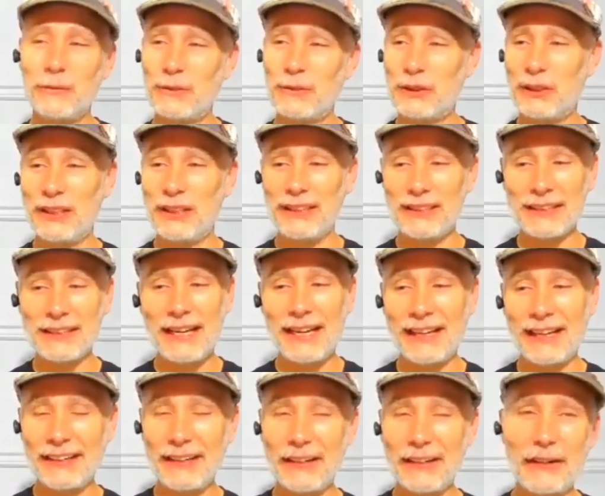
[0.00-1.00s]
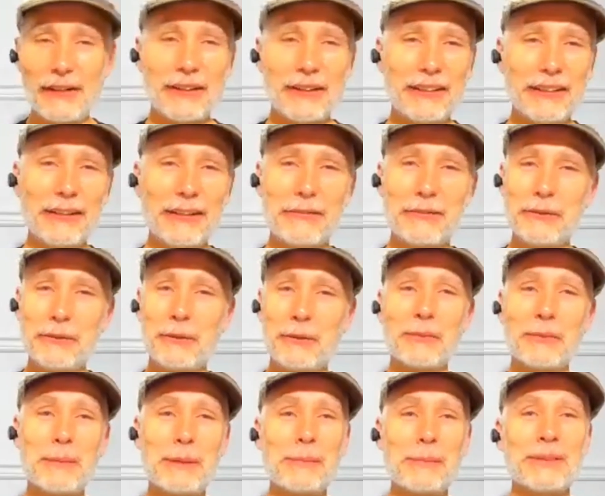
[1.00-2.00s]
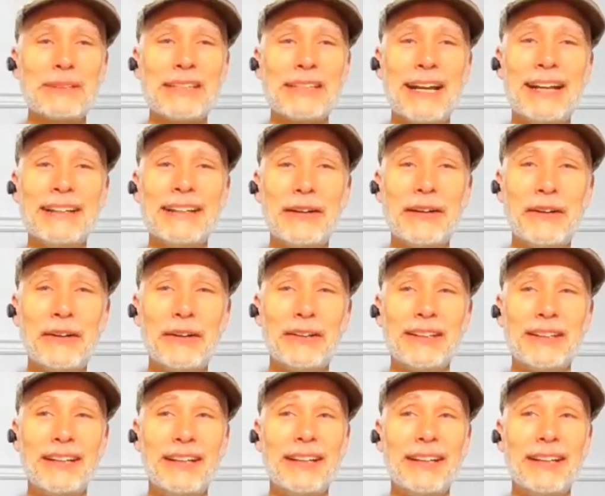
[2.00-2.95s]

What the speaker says: And she signed on, and a few other people signed on.